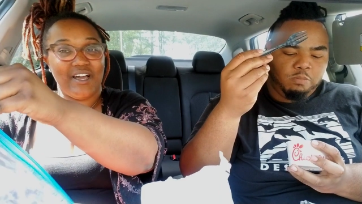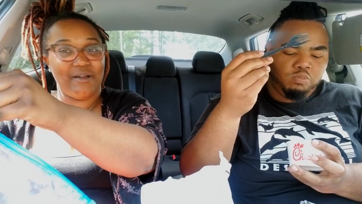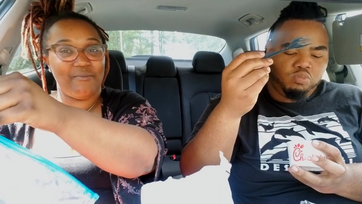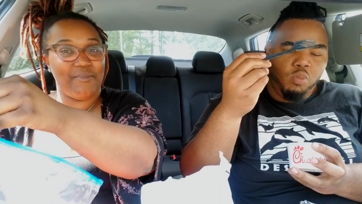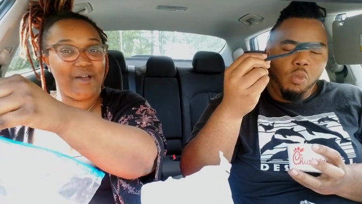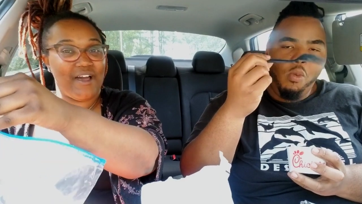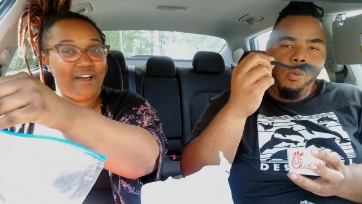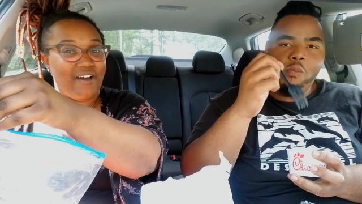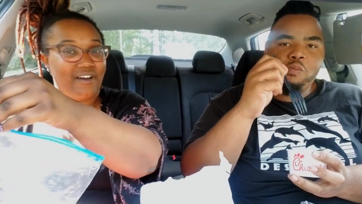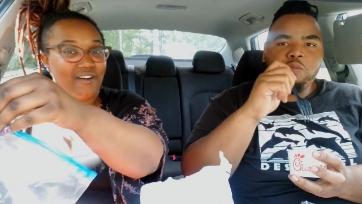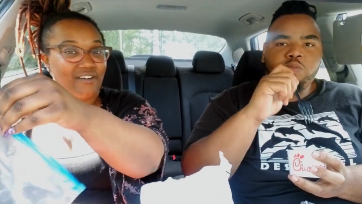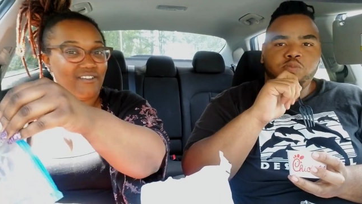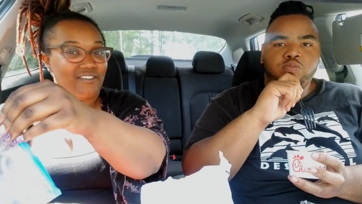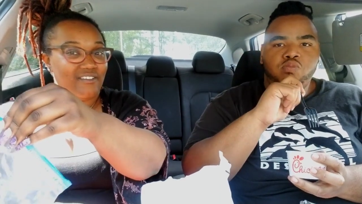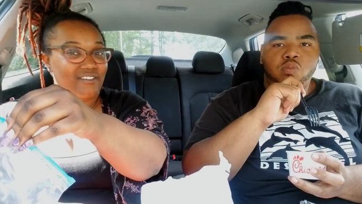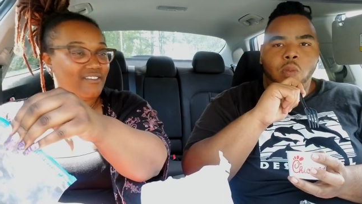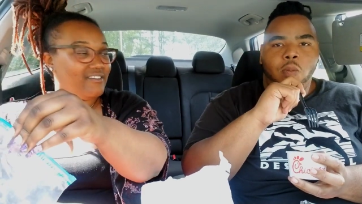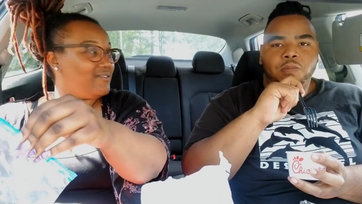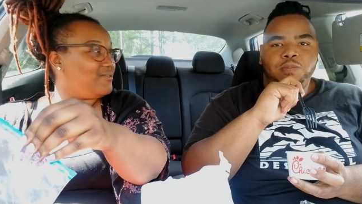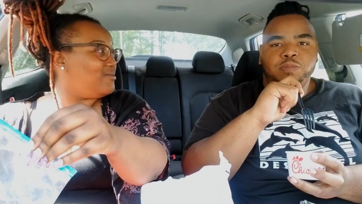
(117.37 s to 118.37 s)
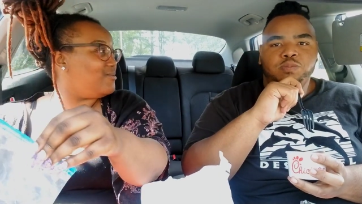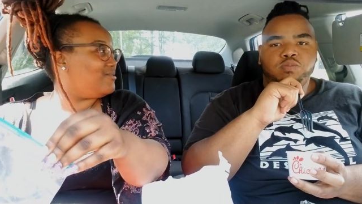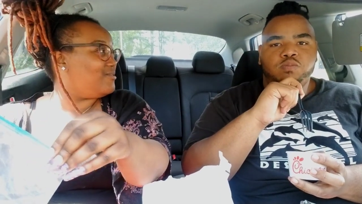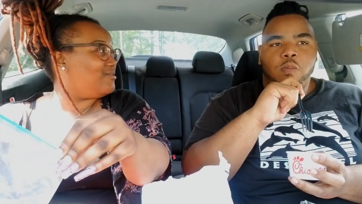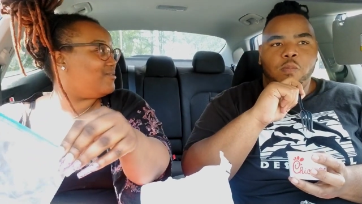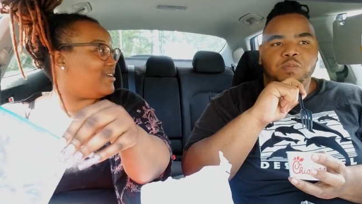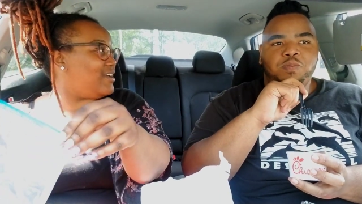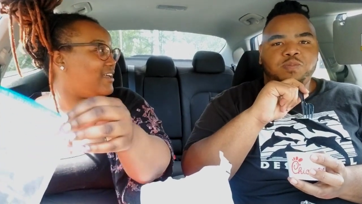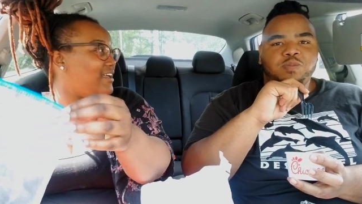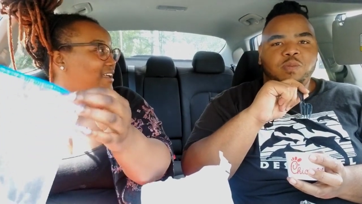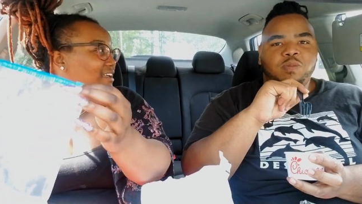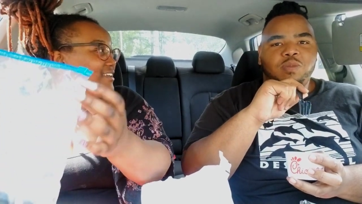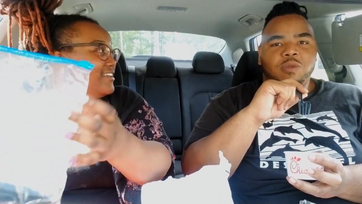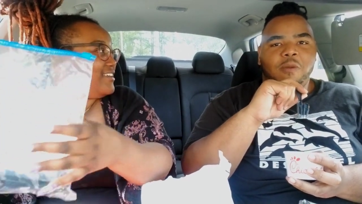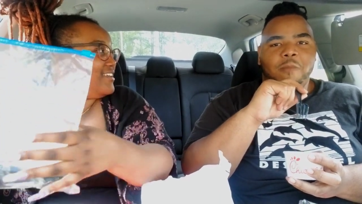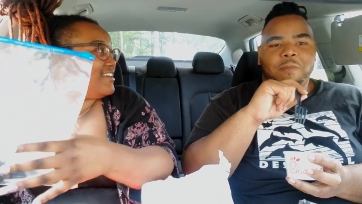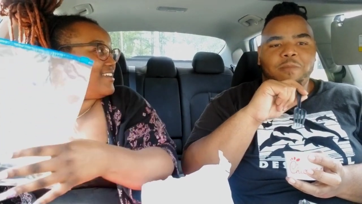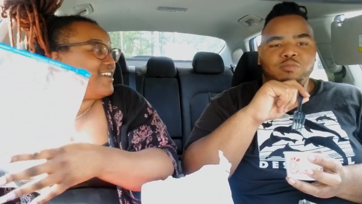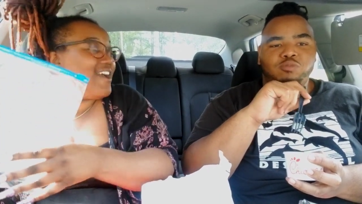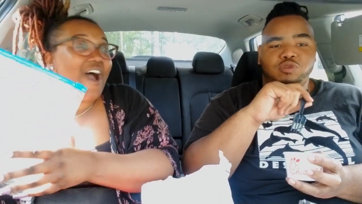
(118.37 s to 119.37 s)
Speaker 1: about what?
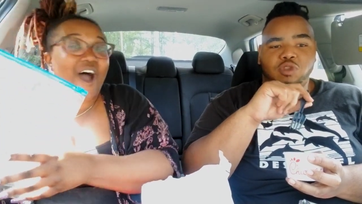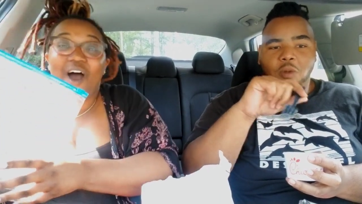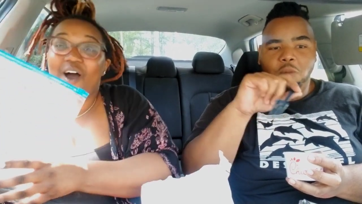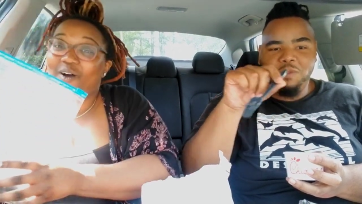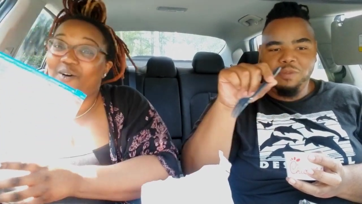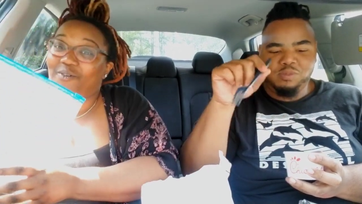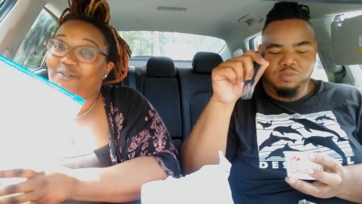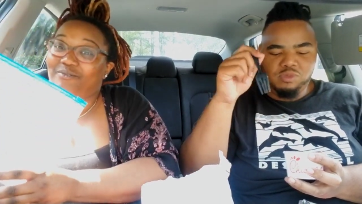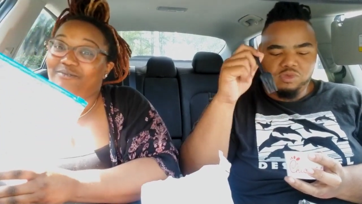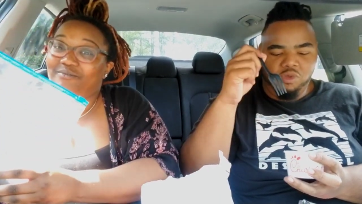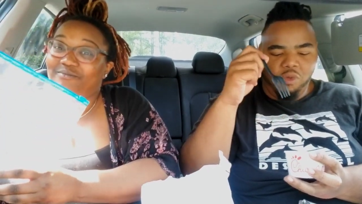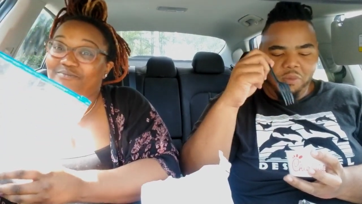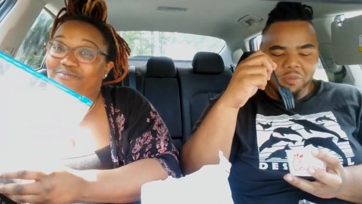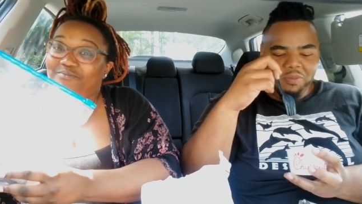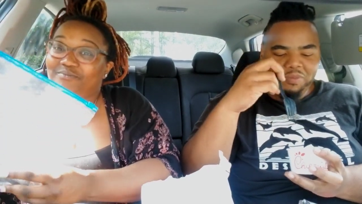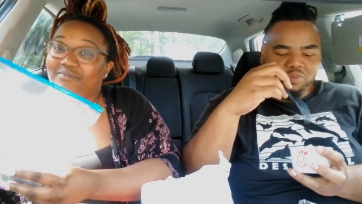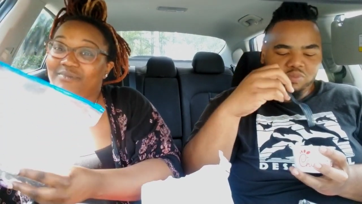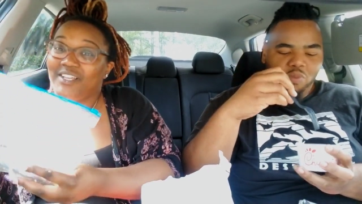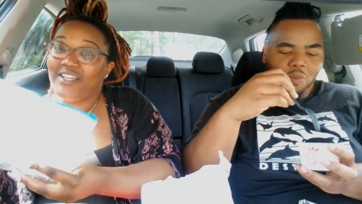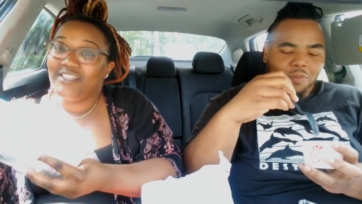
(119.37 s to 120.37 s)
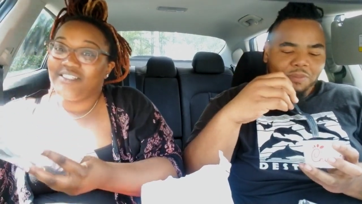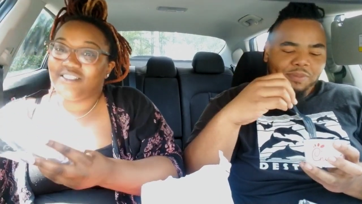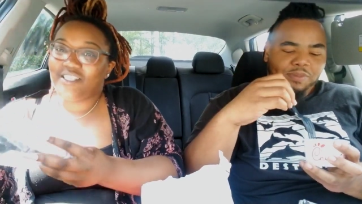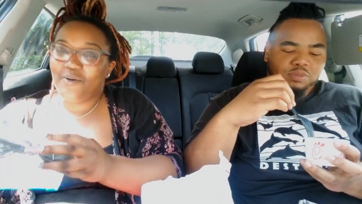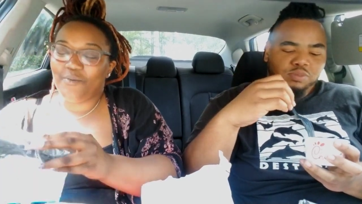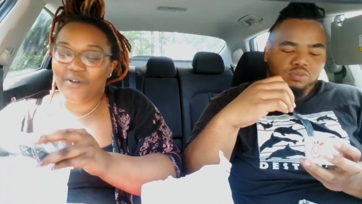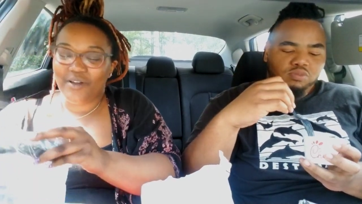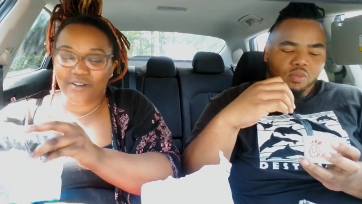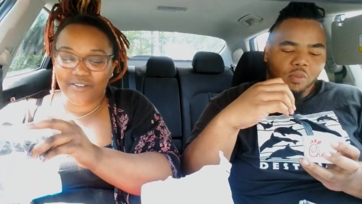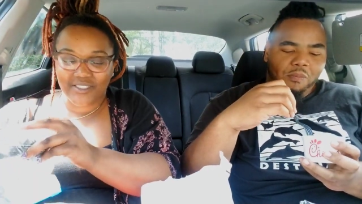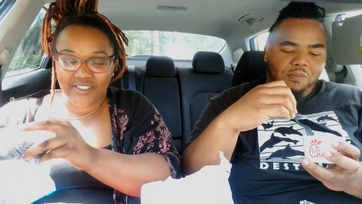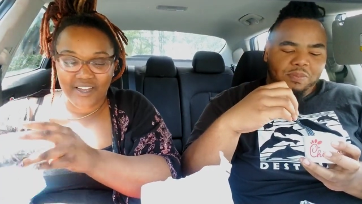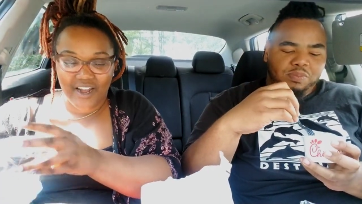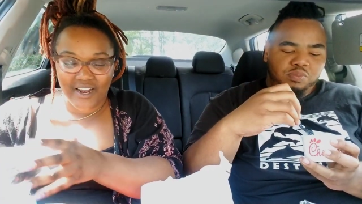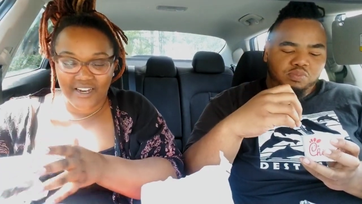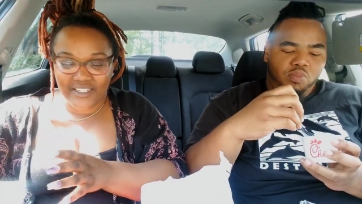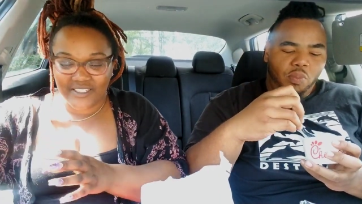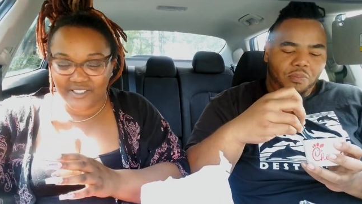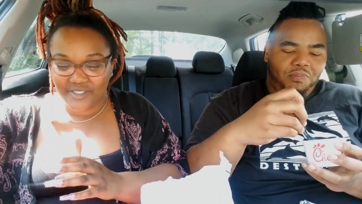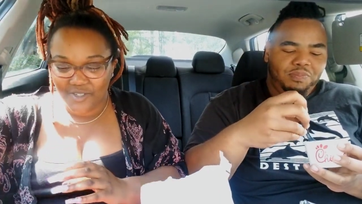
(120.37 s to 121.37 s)
Oh, so we're going to start this
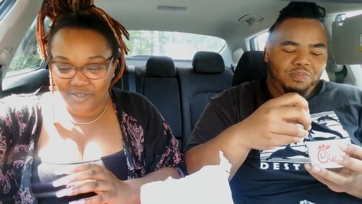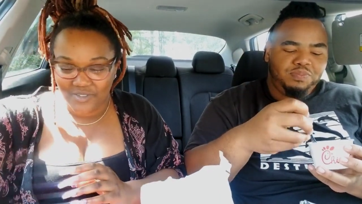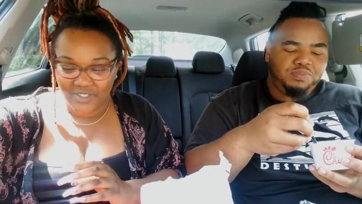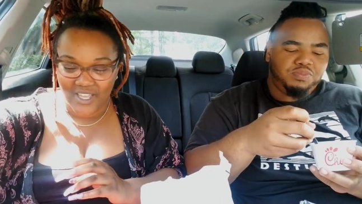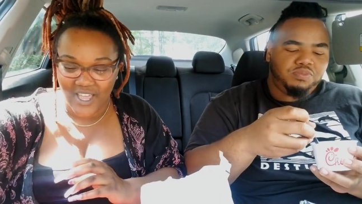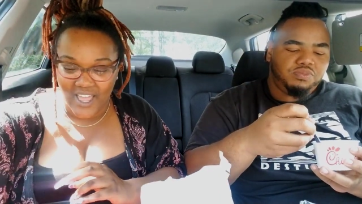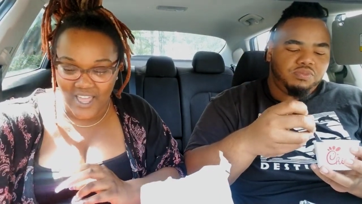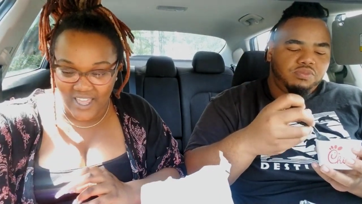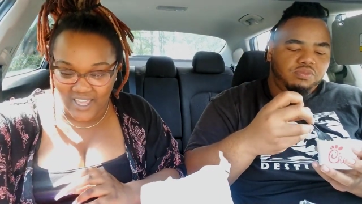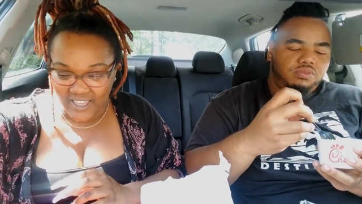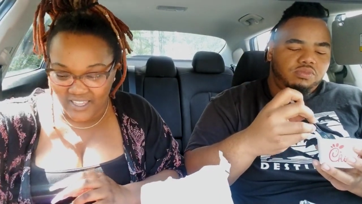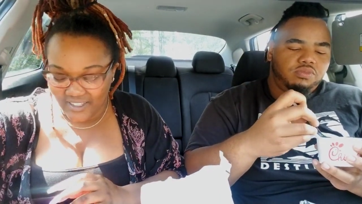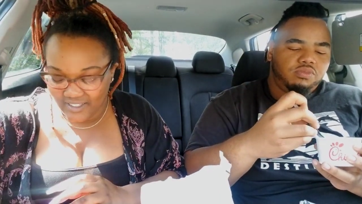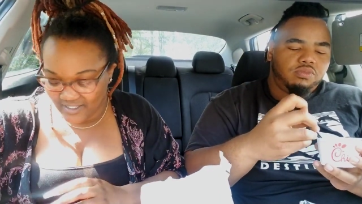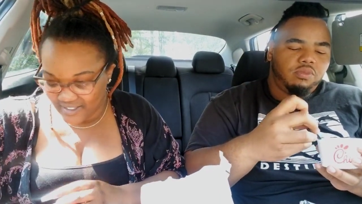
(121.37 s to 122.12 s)
new thing.